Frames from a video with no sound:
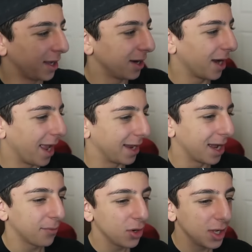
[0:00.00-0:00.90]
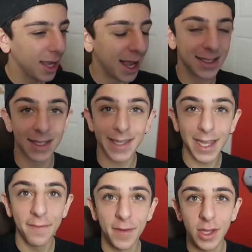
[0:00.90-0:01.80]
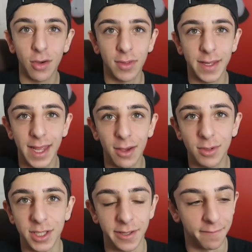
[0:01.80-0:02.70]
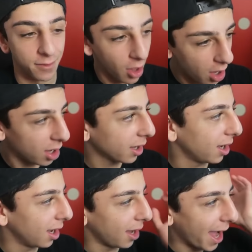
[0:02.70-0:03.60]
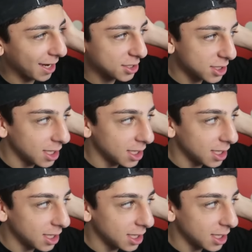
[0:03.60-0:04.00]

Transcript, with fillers: fan showed up at FaZe Rug's house. But he wasn't going there to get an autograph, he was there to